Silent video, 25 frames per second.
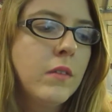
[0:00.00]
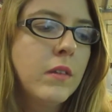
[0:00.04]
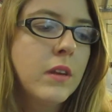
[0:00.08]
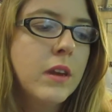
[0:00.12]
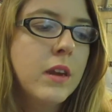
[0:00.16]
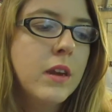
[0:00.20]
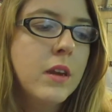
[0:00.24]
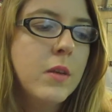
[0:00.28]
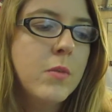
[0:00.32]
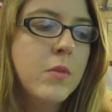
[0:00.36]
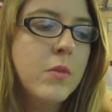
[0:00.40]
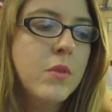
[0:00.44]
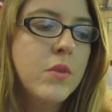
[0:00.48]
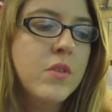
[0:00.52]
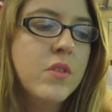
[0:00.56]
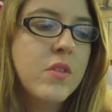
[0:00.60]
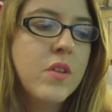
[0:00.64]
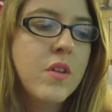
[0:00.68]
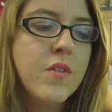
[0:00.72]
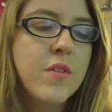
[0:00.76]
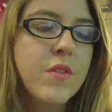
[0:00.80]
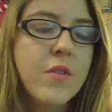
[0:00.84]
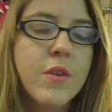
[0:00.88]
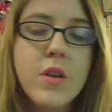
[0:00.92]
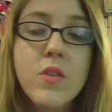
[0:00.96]
I need to move
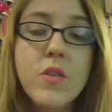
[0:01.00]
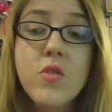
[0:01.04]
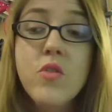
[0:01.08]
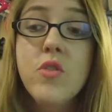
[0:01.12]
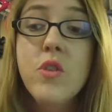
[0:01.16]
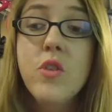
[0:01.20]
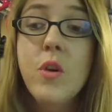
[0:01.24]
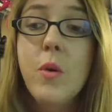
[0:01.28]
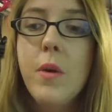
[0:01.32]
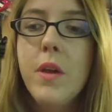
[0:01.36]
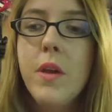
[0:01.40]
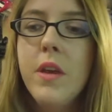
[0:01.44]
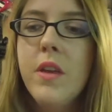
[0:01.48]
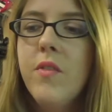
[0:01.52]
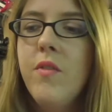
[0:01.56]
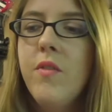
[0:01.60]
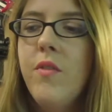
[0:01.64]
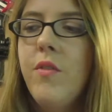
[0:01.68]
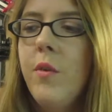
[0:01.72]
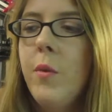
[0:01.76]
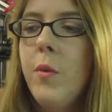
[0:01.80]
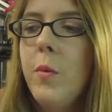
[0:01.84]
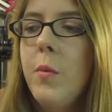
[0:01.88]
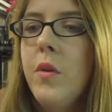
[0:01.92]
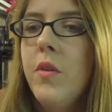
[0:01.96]
stuff around so I can
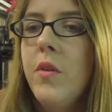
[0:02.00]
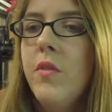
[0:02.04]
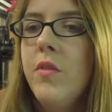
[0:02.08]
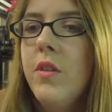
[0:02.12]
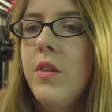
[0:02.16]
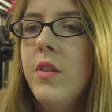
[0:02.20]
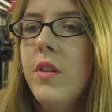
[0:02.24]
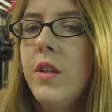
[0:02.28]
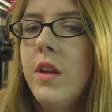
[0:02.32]
film over